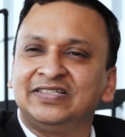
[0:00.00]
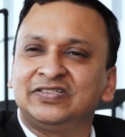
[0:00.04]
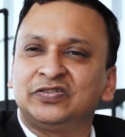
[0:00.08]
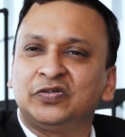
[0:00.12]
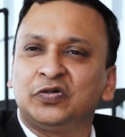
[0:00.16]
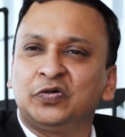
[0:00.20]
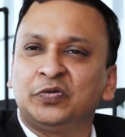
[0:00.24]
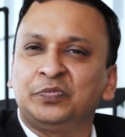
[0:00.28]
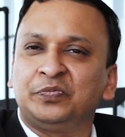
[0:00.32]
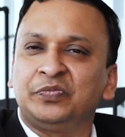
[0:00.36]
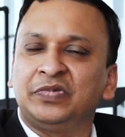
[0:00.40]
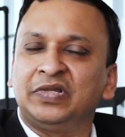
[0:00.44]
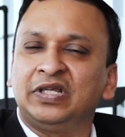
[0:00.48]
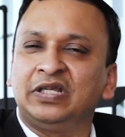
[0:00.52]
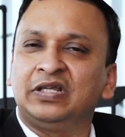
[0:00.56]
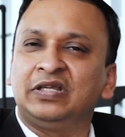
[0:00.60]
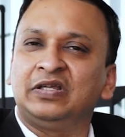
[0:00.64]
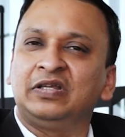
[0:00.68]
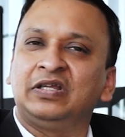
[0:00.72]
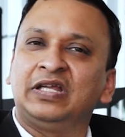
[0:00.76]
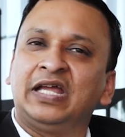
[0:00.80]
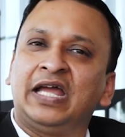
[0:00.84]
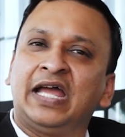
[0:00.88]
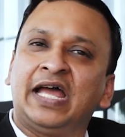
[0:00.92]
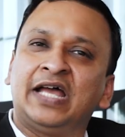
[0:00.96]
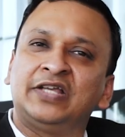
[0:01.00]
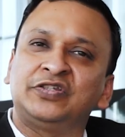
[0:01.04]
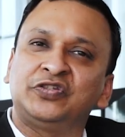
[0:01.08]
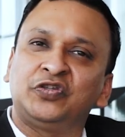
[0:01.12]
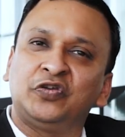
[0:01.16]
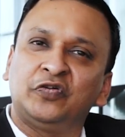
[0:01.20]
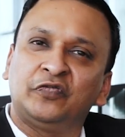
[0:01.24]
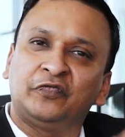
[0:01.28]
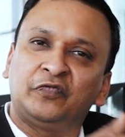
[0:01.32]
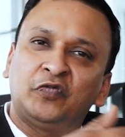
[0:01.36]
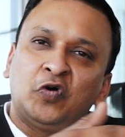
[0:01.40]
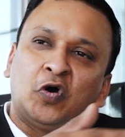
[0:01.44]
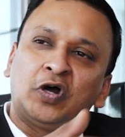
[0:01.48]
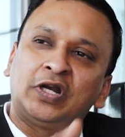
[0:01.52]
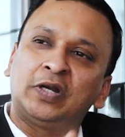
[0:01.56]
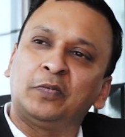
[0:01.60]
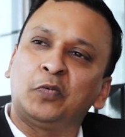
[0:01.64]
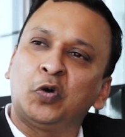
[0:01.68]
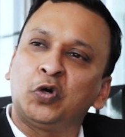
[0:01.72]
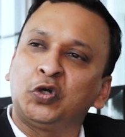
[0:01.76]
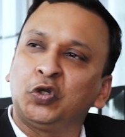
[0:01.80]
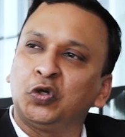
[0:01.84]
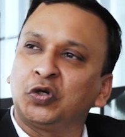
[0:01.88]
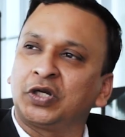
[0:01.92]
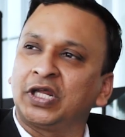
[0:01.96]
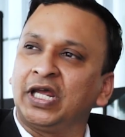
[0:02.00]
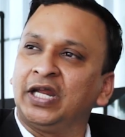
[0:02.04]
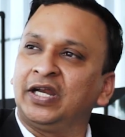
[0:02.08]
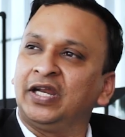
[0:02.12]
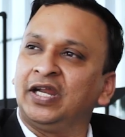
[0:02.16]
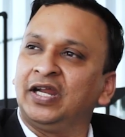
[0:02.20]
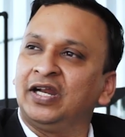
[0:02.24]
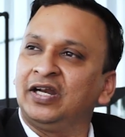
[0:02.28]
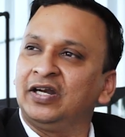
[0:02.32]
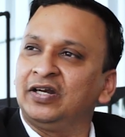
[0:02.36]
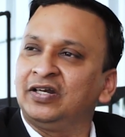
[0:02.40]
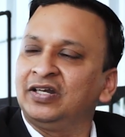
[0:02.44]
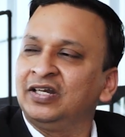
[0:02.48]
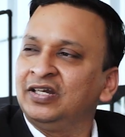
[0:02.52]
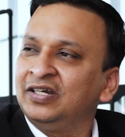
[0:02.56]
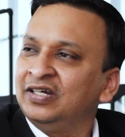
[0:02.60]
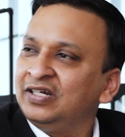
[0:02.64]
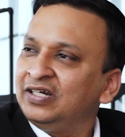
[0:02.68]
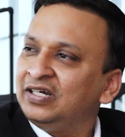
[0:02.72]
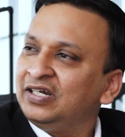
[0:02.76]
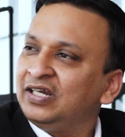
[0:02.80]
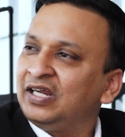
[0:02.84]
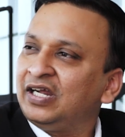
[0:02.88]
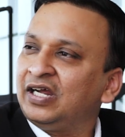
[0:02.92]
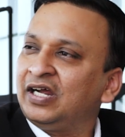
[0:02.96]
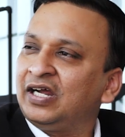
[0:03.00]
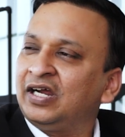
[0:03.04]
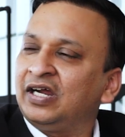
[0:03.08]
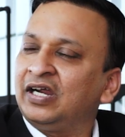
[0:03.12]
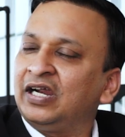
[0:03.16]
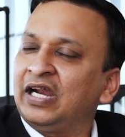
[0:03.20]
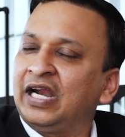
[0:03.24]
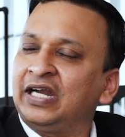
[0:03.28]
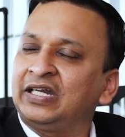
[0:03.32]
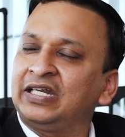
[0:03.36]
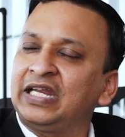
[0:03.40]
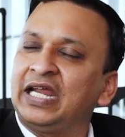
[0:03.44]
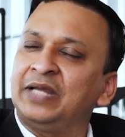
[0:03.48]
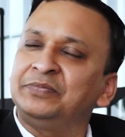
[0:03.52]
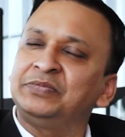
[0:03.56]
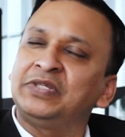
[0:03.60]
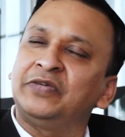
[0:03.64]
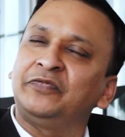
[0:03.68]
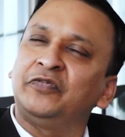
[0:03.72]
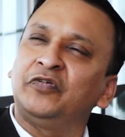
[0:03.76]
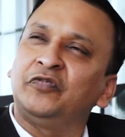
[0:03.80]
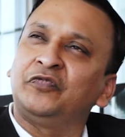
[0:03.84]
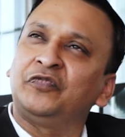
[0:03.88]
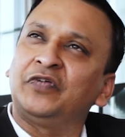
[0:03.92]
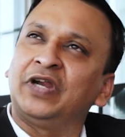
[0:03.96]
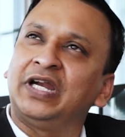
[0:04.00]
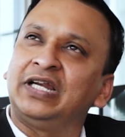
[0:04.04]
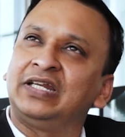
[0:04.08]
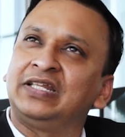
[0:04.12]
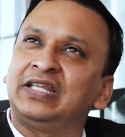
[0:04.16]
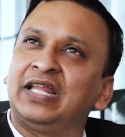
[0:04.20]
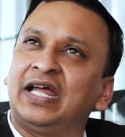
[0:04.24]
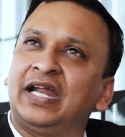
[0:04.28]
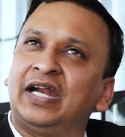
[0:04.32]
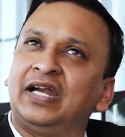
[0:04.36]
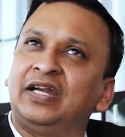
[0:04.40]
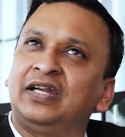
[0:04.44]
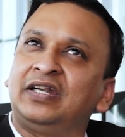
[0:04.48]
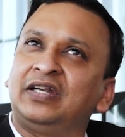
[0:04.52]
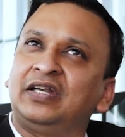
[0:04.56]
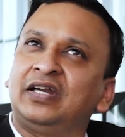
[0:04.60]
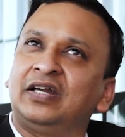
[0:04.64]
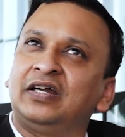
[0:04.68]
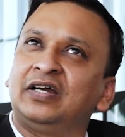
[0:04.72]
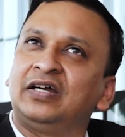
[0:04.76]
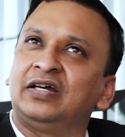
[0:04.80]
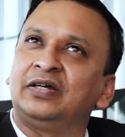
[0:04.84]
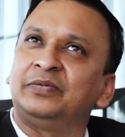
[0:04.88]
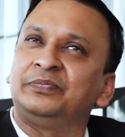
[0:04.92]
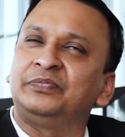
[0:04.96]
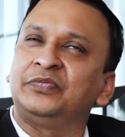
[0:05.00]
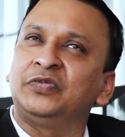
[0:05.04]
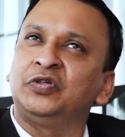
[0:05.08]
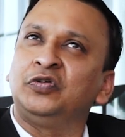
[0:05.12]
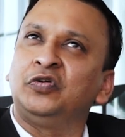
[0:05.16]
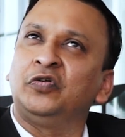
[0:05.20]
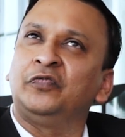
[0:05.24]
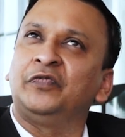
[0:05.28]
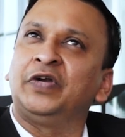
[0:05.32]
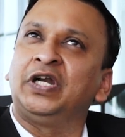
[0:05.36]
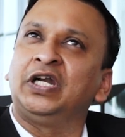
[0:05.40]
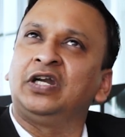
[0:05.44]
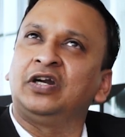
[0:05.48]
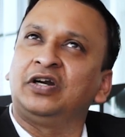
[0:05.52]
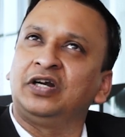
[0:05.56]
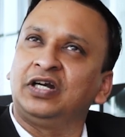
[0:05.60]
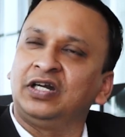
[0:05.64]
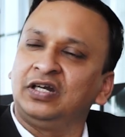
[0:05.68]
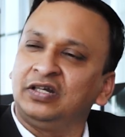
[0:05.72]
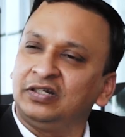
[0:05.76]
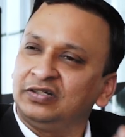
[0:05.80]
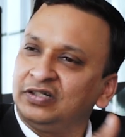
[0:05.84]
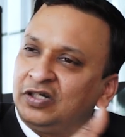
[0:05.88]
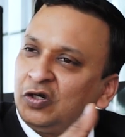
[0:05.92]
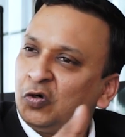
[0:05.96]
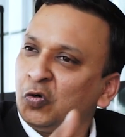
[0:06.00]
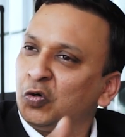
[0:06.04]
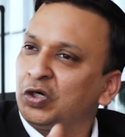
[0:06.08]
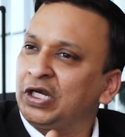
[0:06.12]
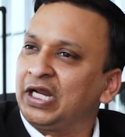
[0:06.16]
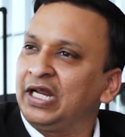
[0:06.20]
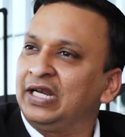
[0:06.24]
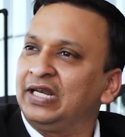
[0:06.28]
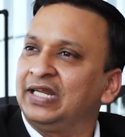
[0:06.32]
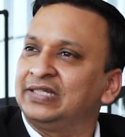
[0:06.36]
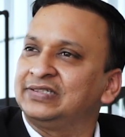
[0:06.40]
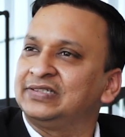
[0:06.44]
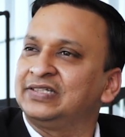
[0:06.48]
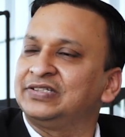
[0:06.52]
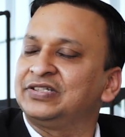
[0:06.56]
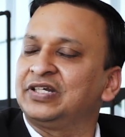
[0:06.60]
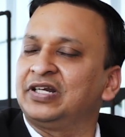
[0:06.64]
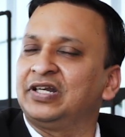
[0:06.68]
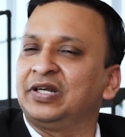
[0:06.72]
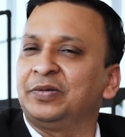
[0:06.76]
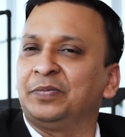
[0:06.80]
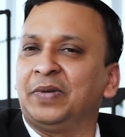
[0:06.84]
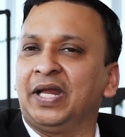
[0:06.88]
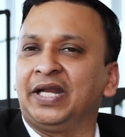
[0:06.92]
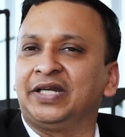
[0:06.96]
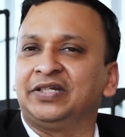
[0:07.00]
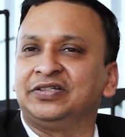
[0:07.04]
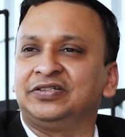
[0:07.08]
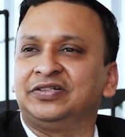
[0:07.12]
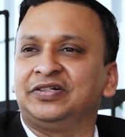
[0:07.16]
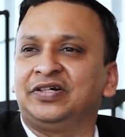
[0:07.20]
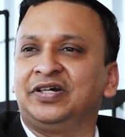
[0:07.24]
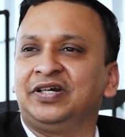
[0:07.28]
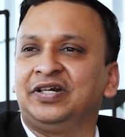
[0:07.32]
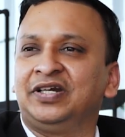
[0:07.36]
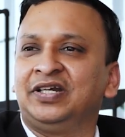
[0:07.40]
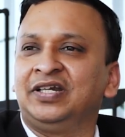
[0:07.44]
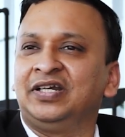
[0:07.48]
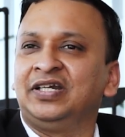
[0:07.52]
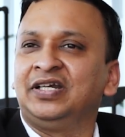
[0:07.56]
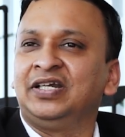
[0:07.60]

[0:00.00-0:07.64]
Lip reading: So, as you've gone about your career, at times have you felt that you've entered a hotel as the general manager